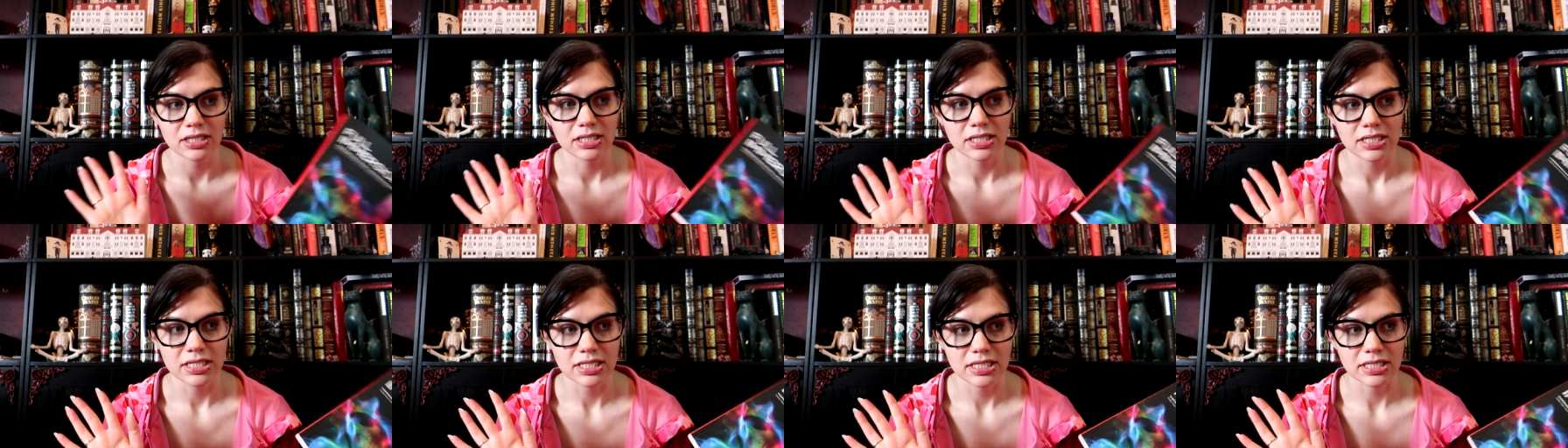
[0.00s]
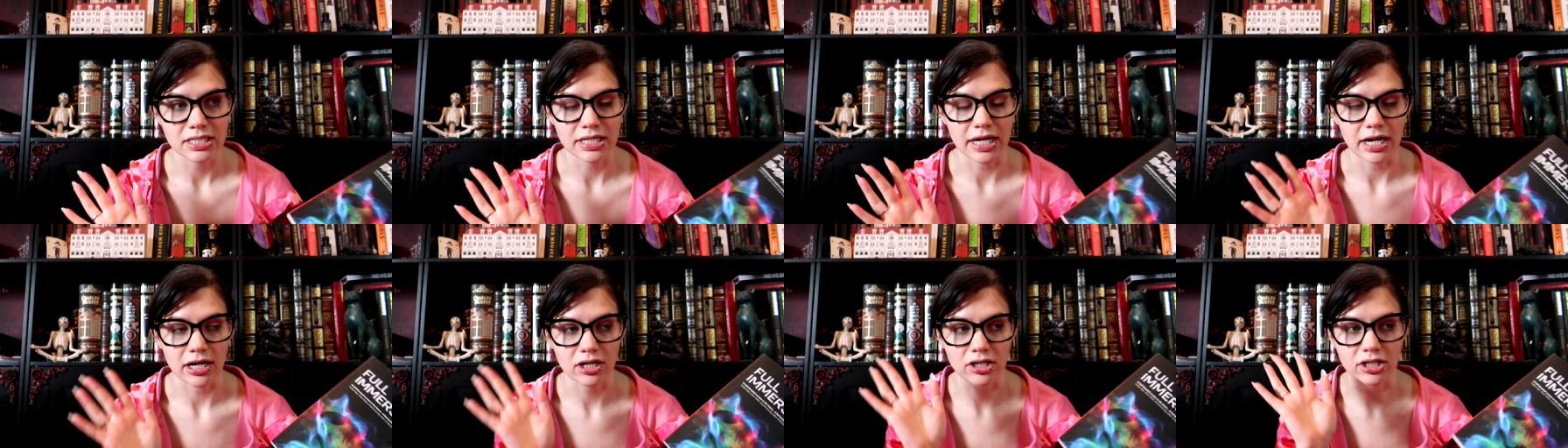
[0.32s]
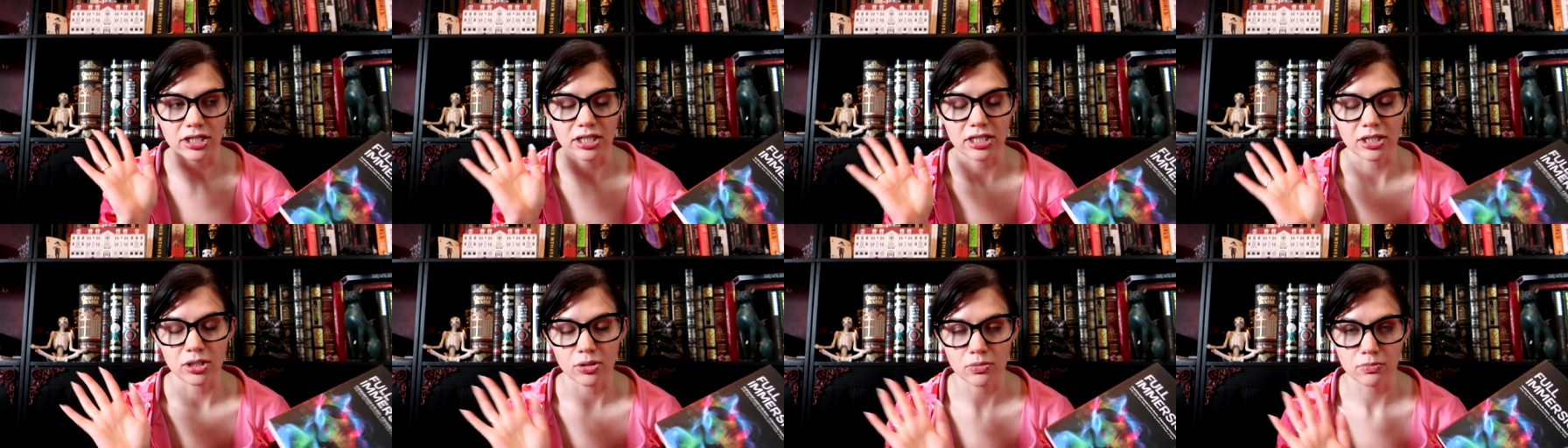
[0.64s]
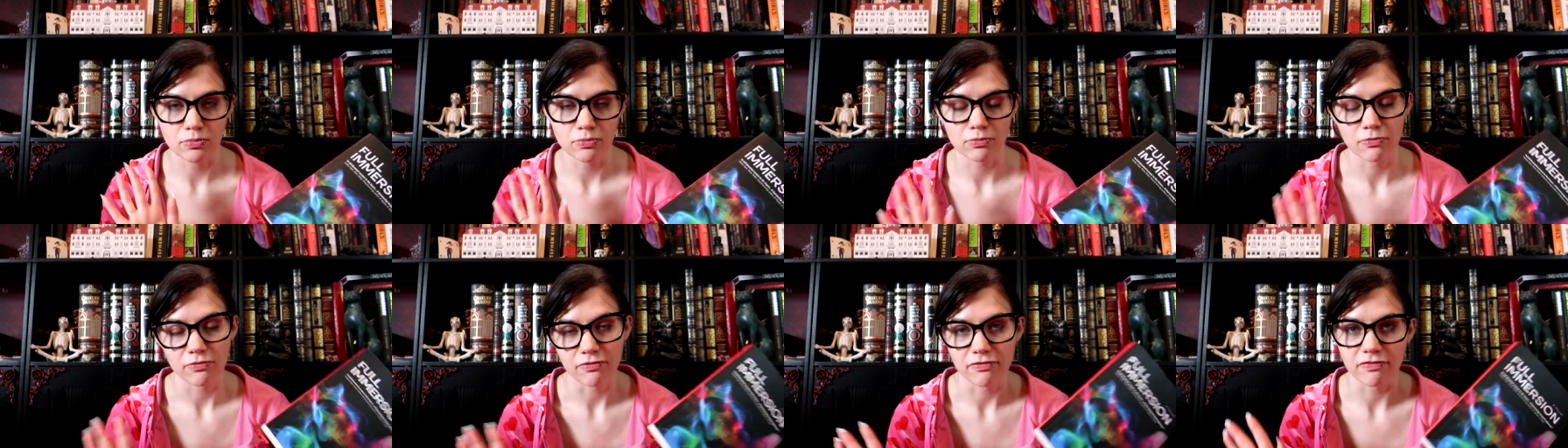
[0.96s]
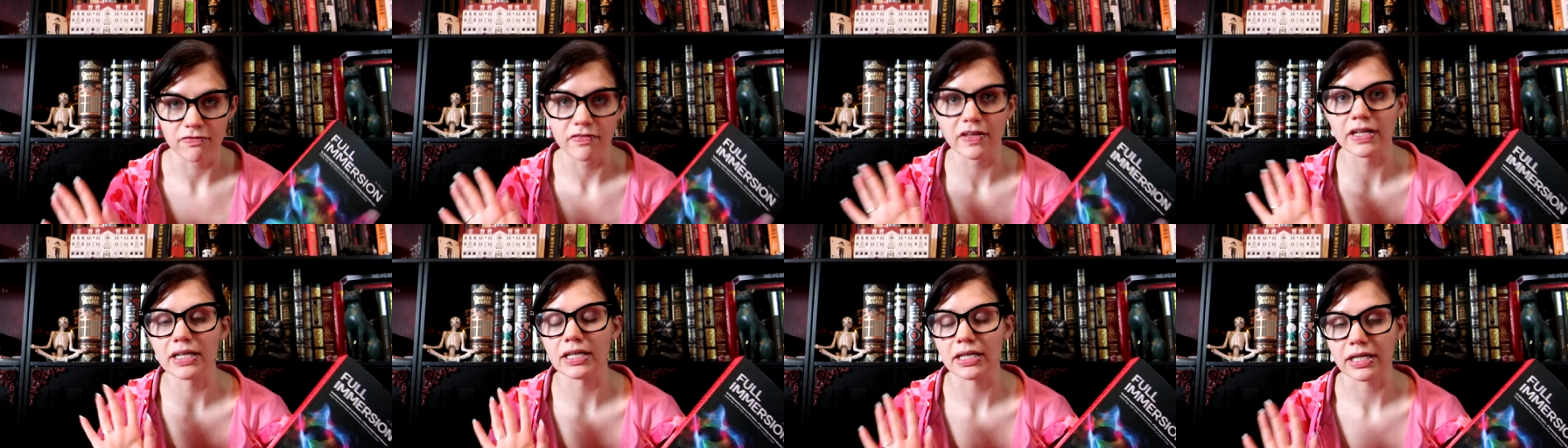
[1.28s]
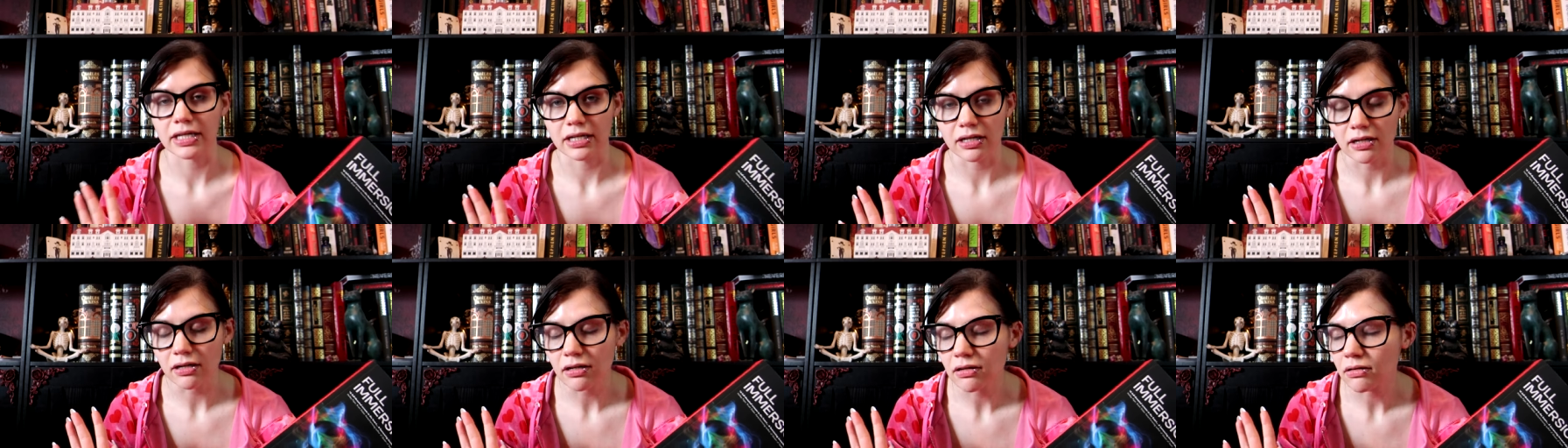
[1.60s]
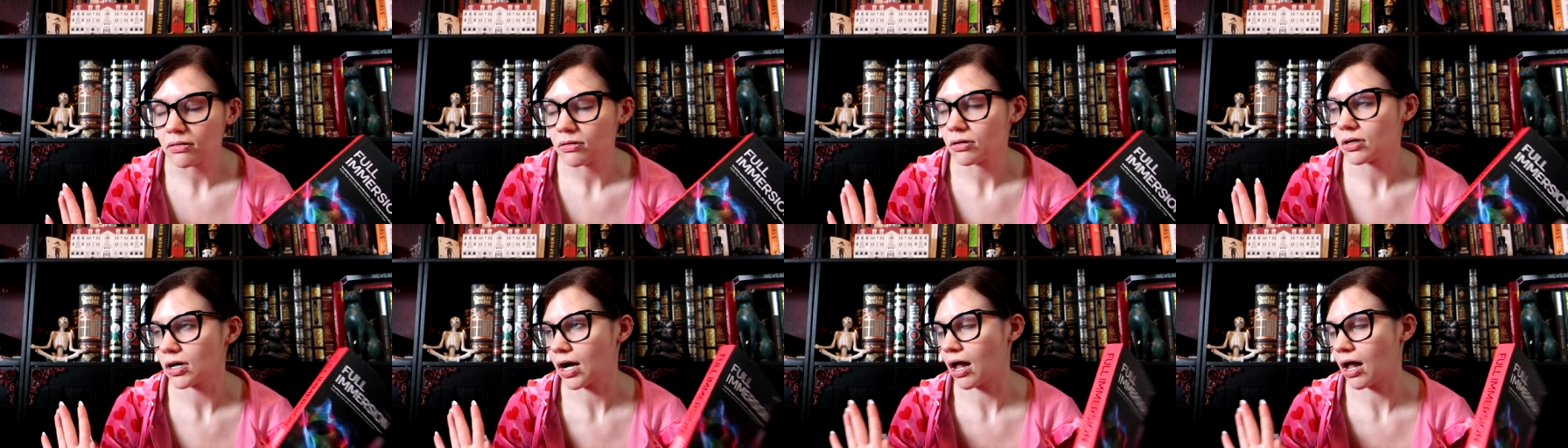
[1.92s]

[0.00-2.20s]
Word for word: scary villain,